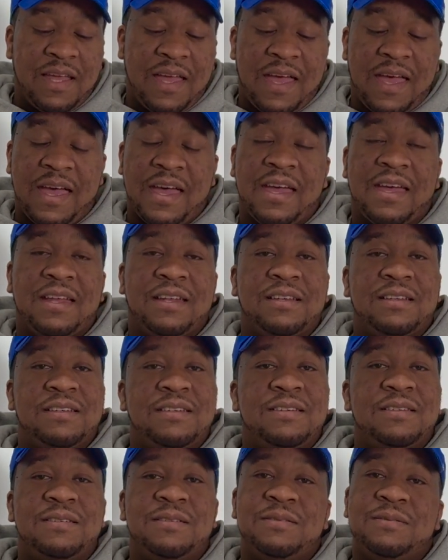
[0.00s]
And
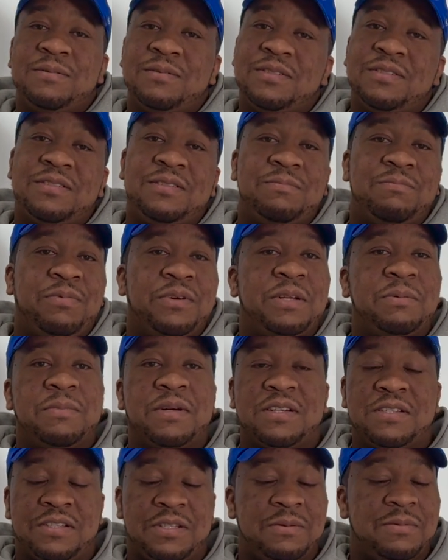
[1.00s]
she
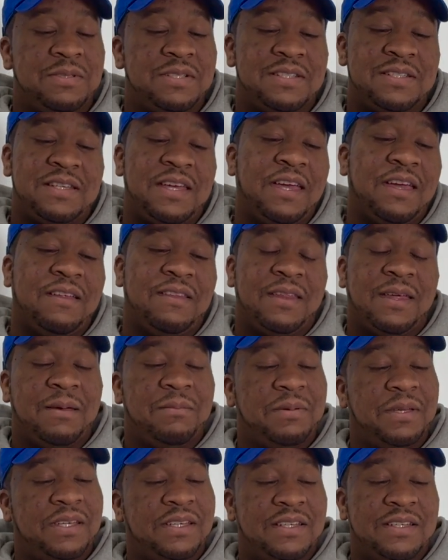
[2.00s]
was just saying that
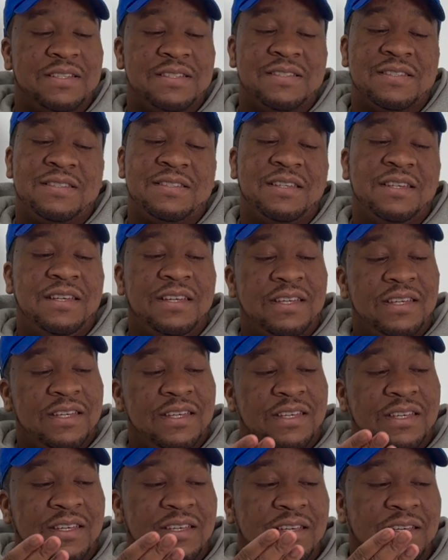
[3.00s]
because,
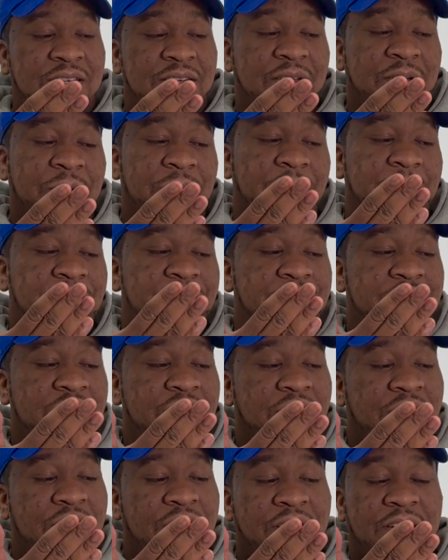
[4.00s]

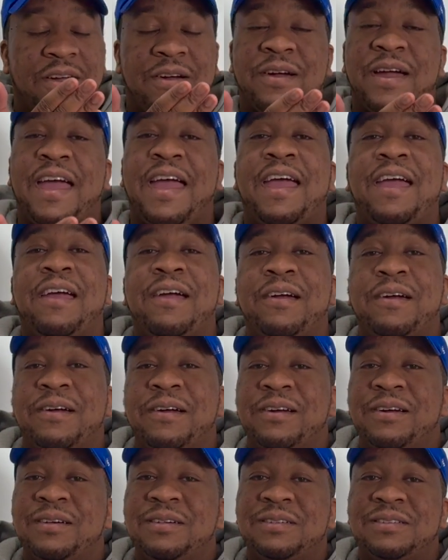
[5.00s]
her
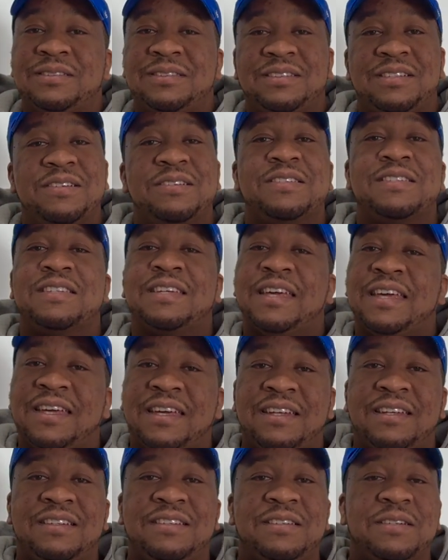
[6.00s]
hair, her
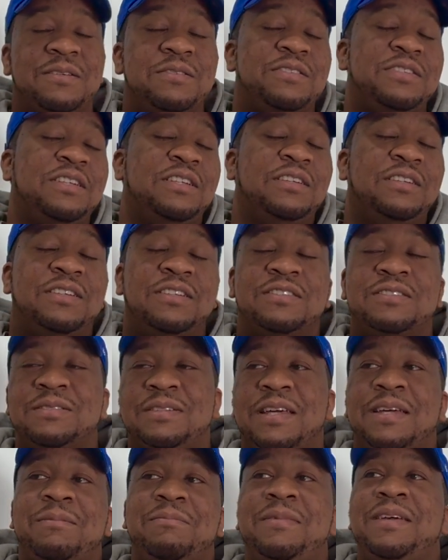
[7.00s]
skin, she looks
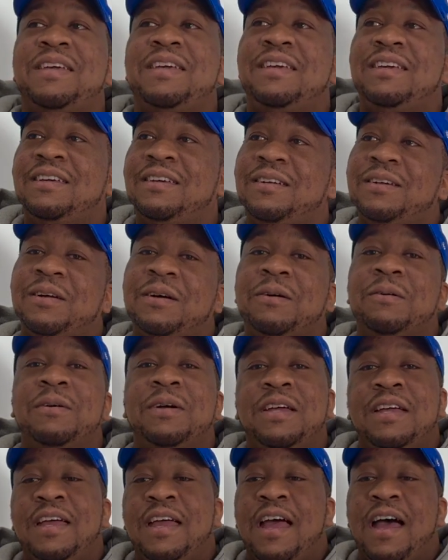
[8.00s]
like me,
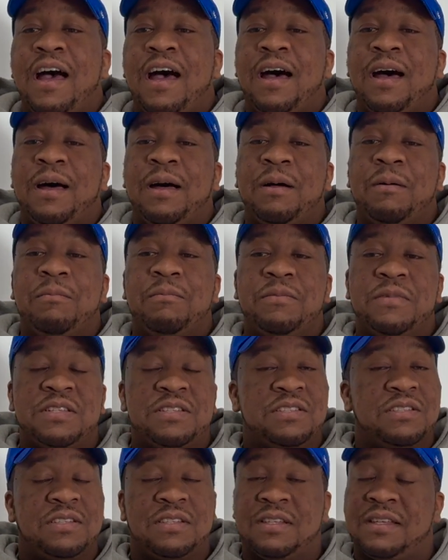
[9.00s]

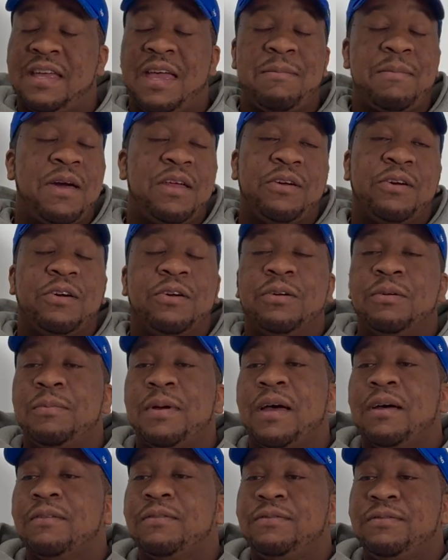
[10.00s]
this came out of her own
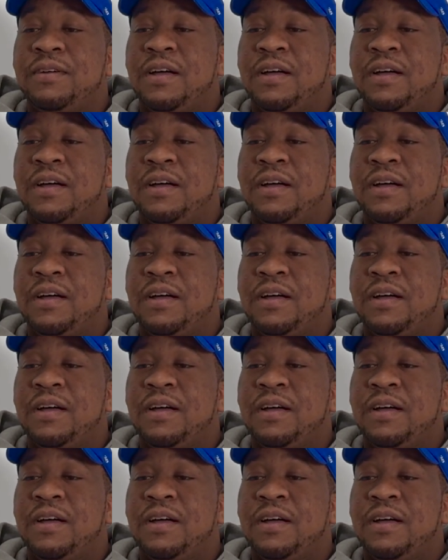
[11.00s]
mouth.